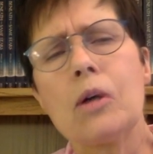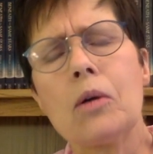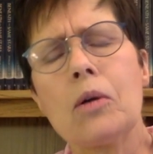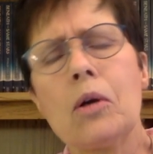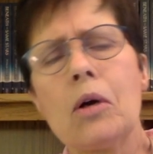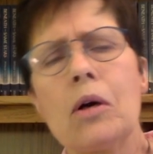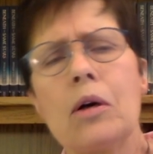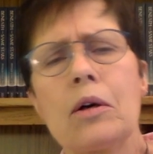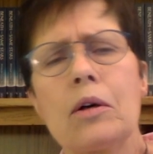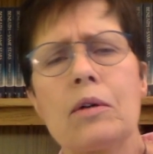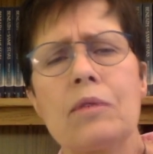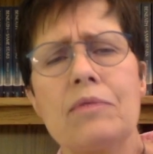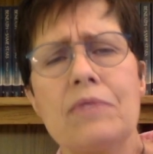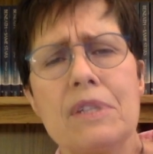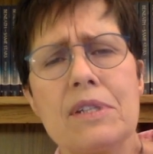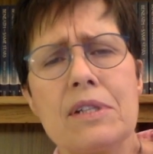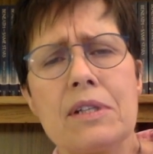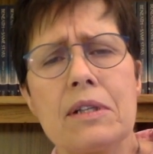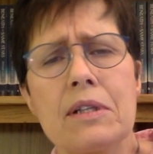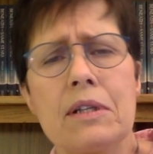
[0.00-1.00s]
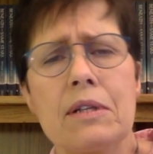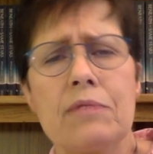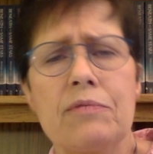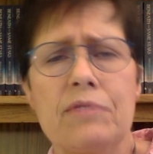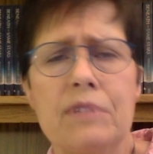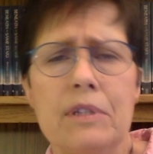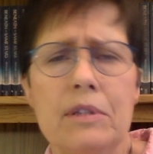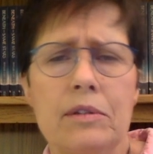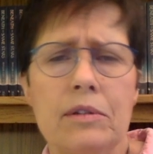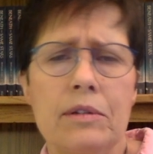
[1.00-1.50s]
longer visit the
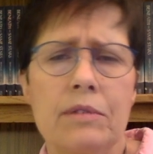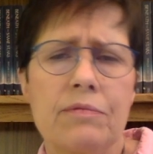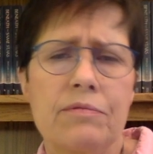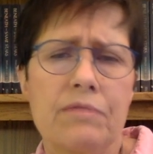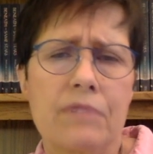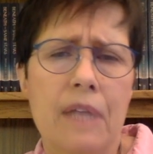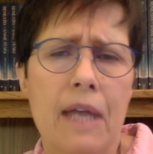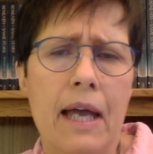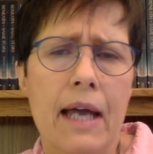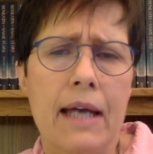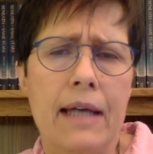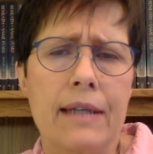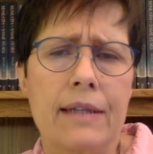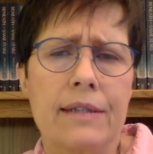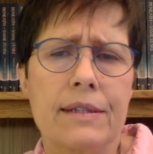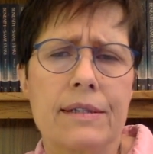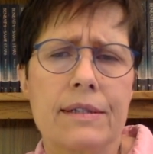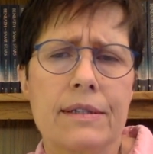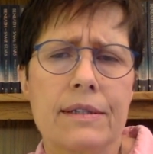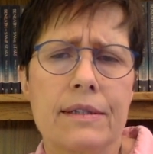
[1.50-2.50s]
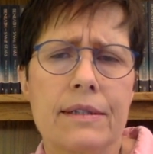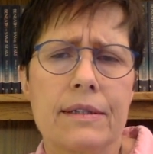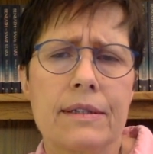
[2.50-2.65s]
field of flags,